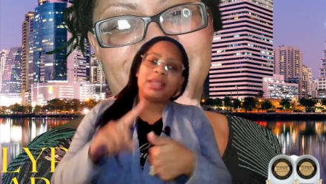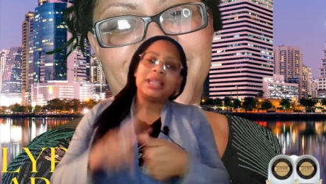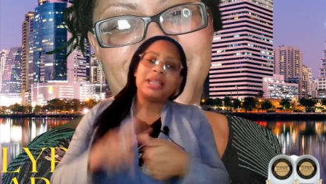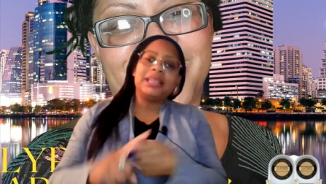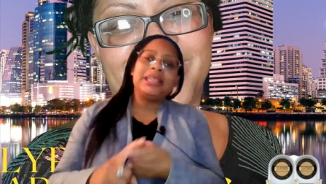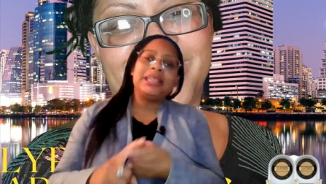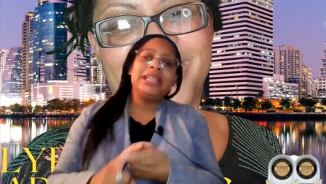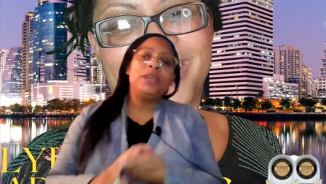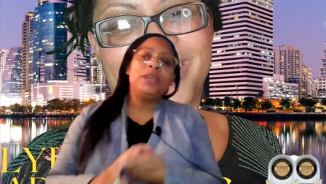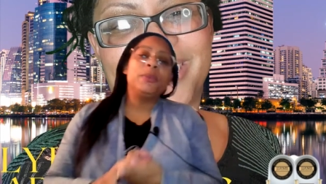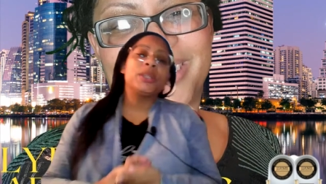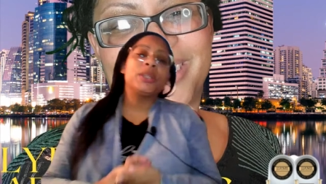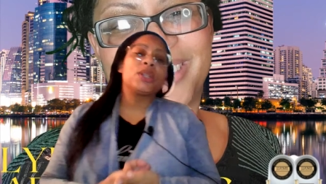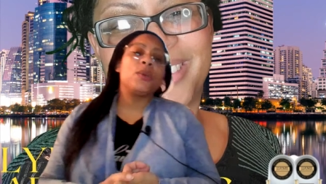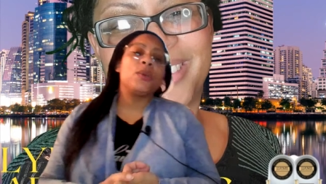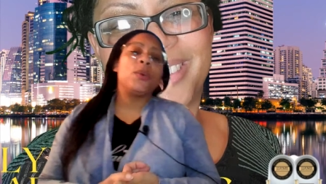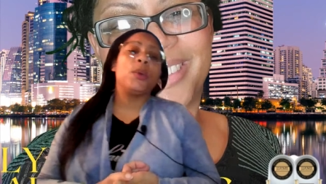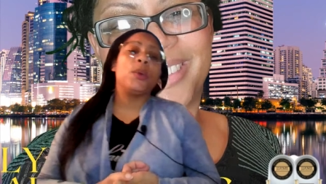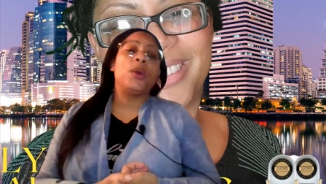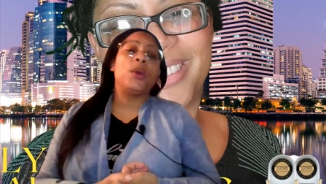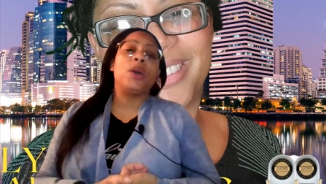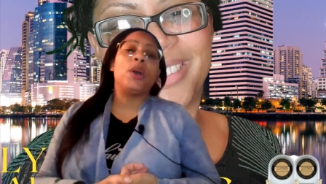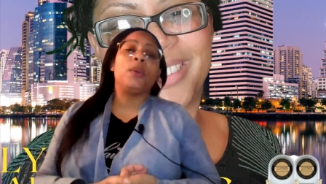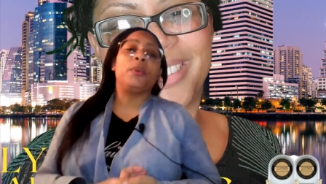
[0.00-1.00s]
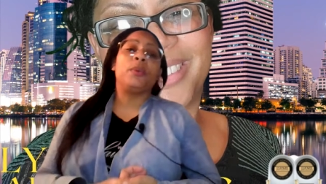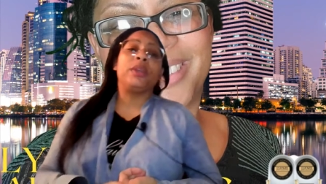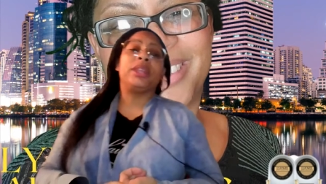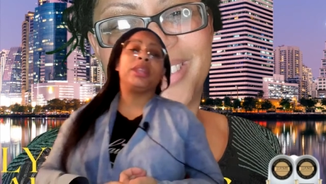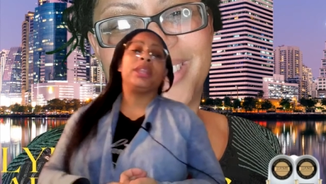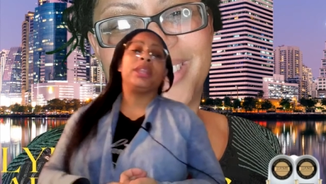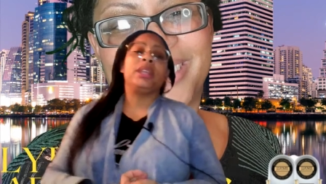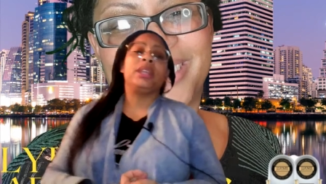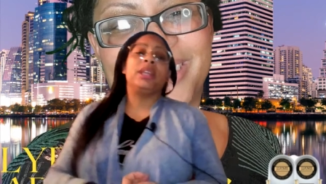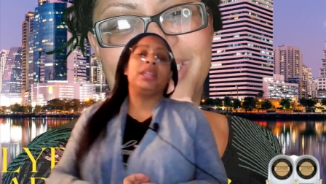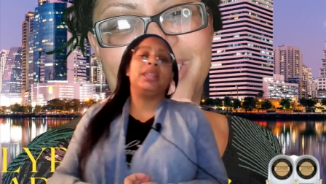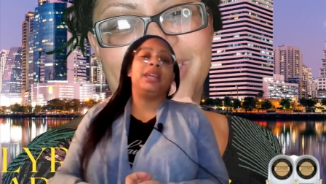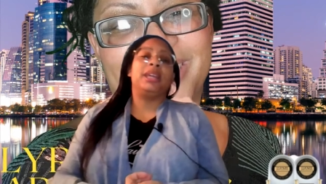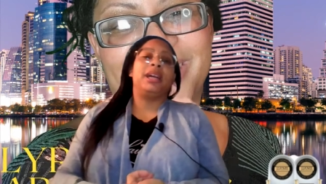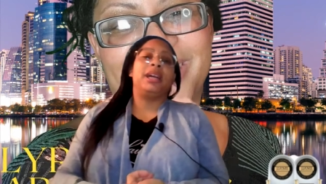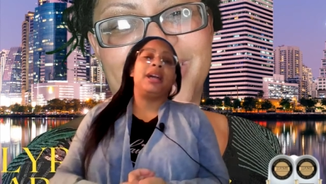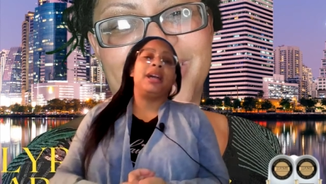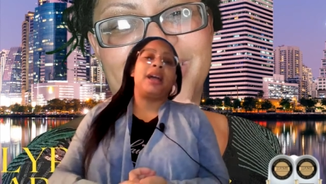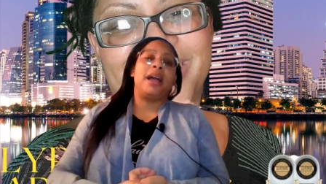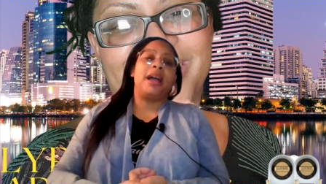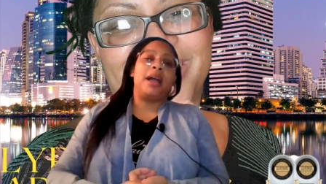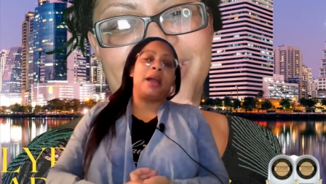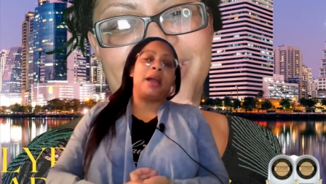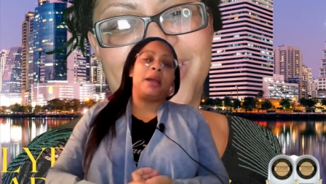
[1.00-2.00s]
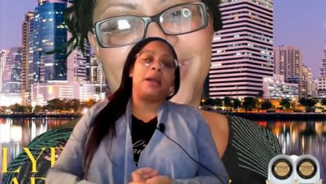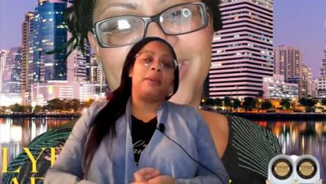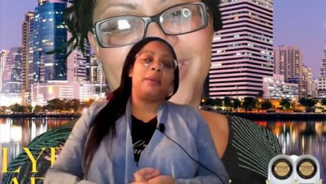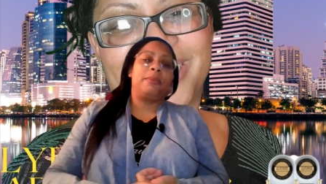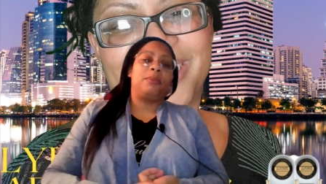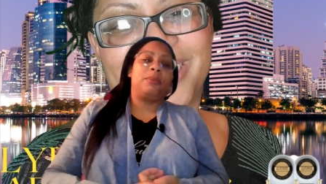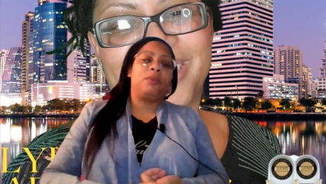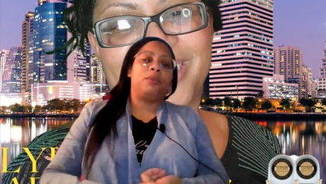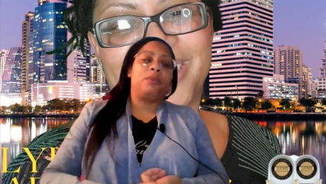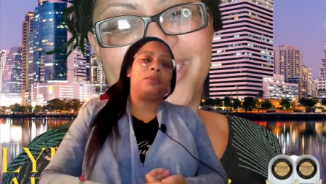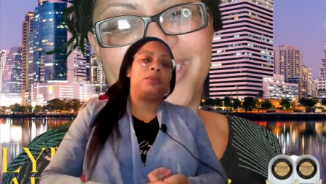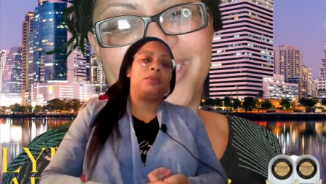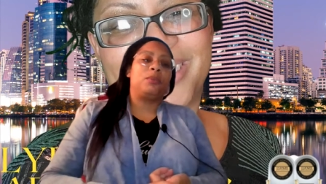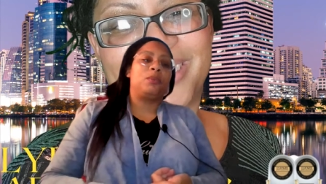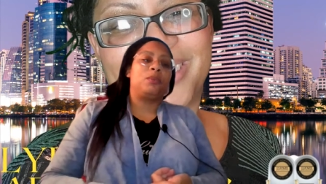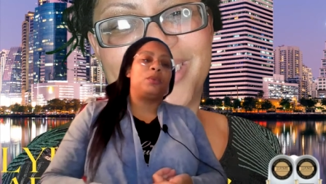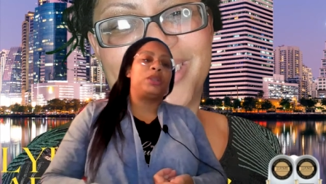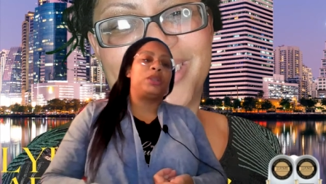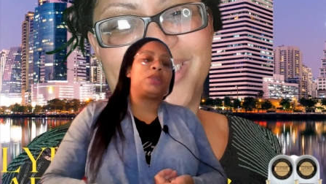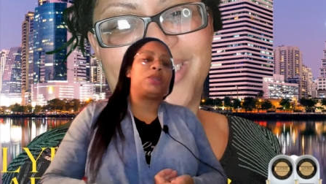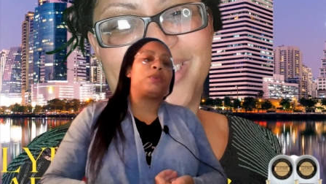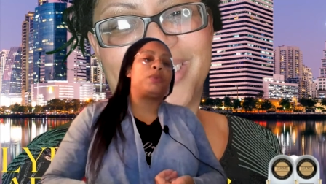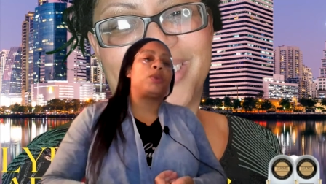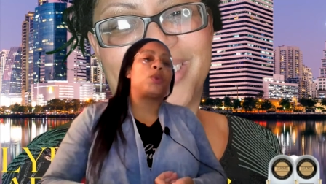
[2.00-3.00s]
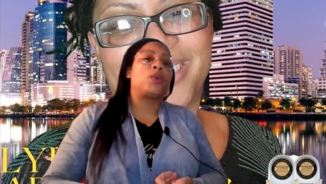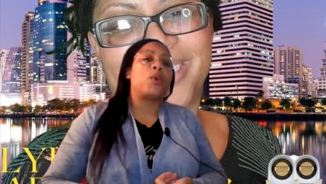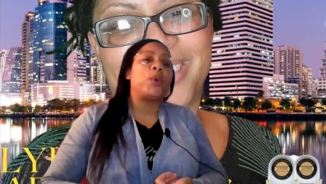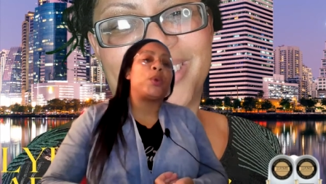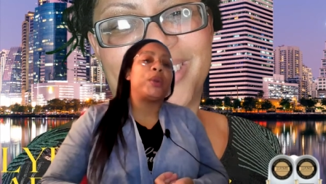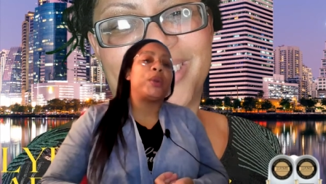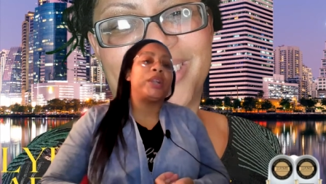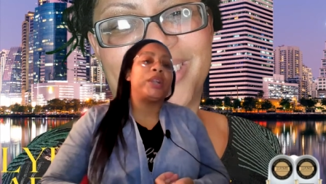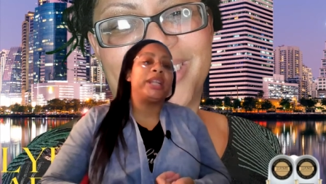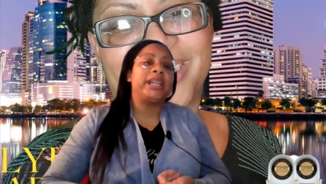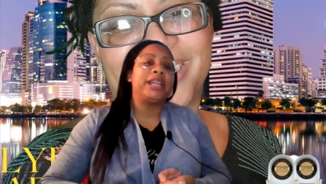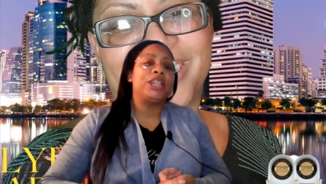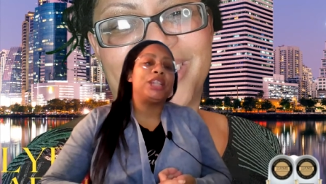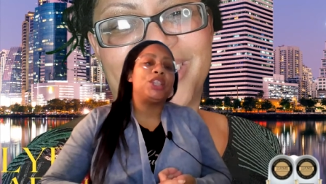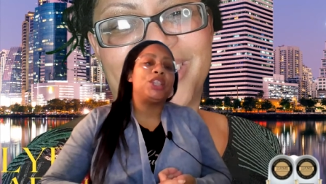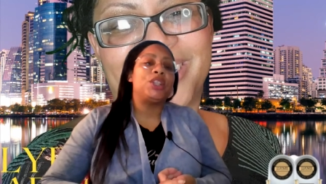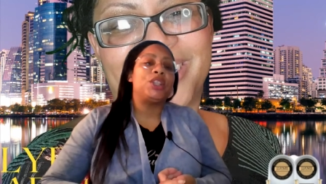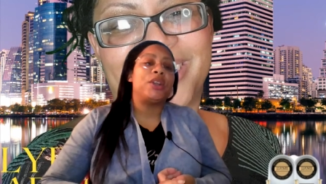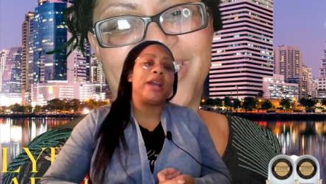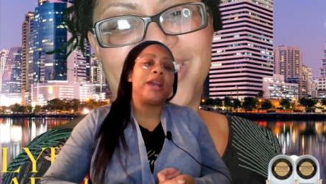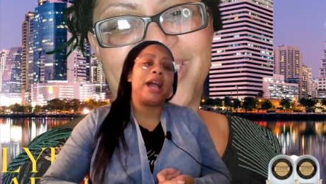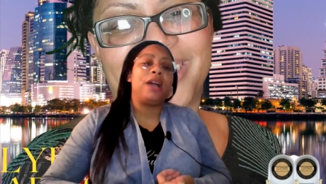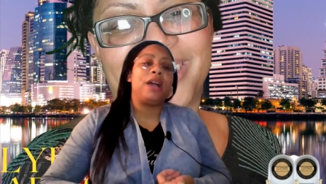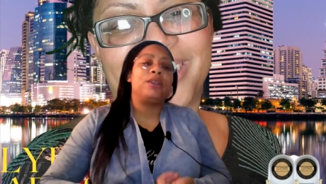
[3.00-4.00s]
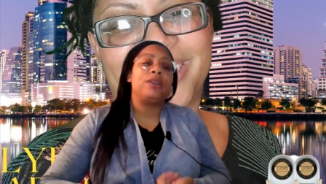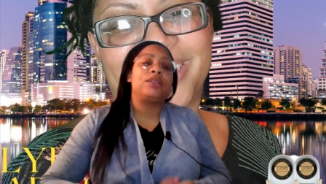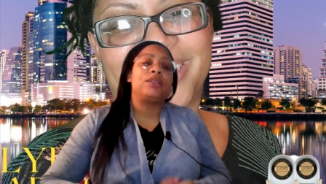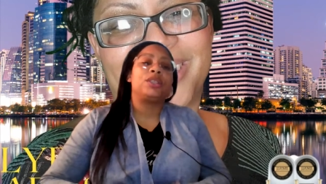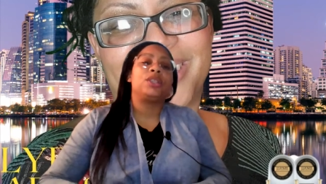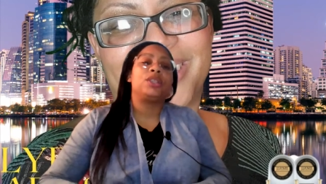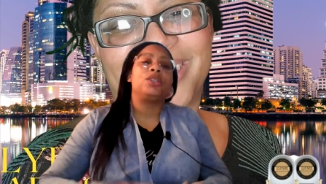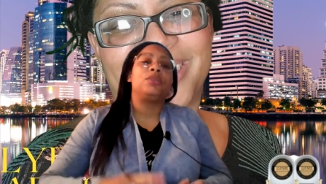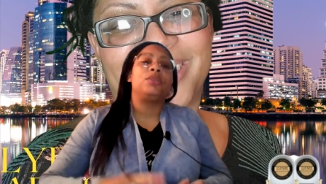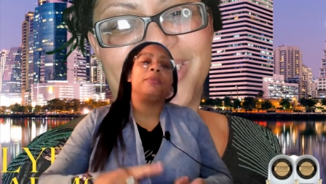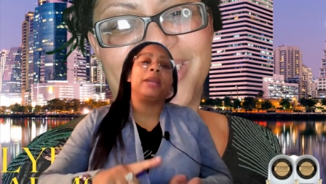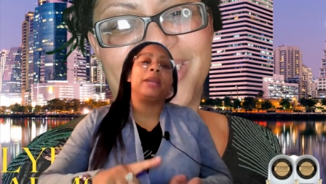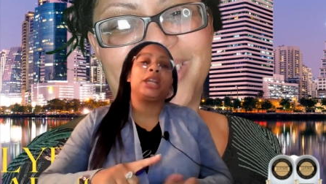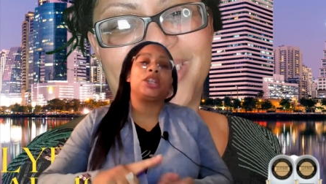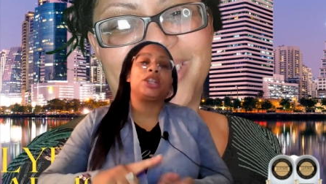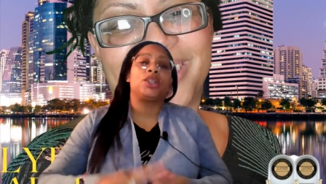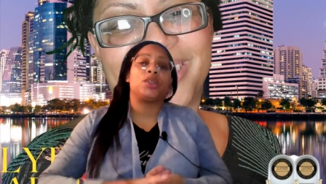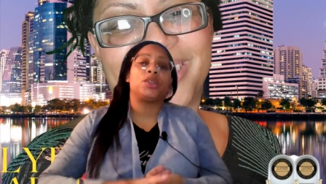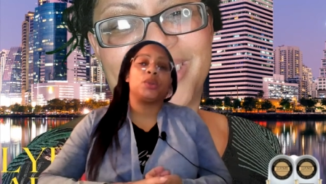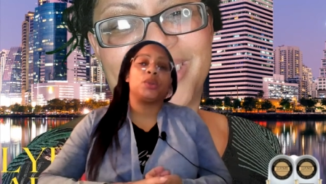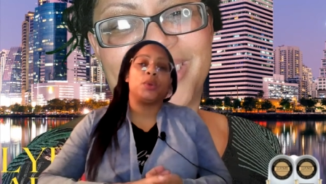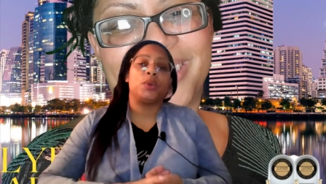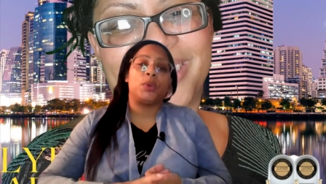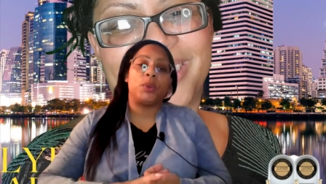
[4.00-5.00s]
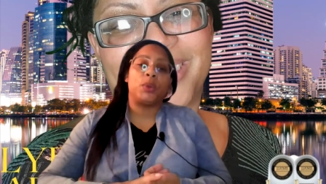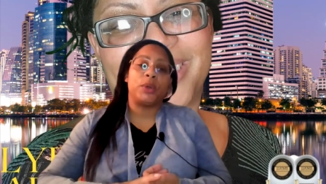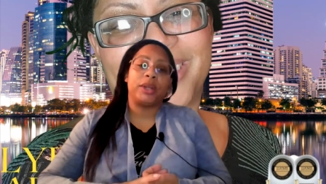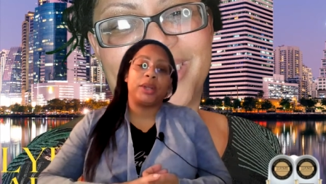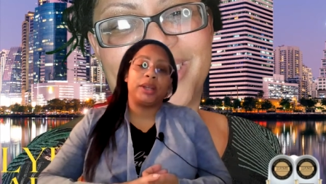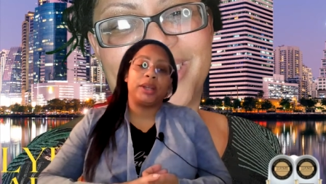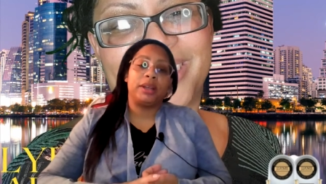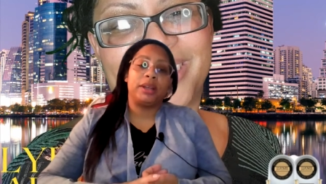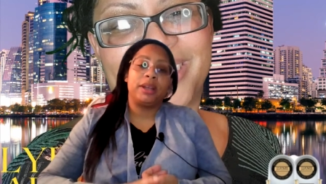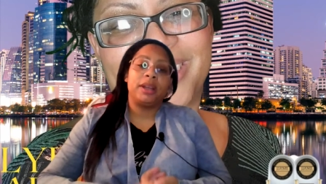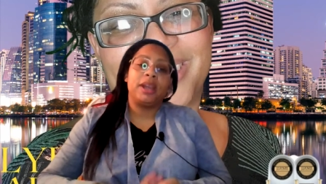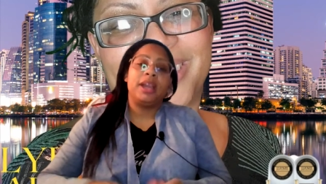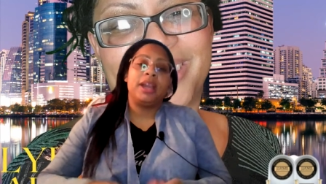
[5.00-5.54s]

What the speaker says: see what's going on with the what's recorded against your house, to make sure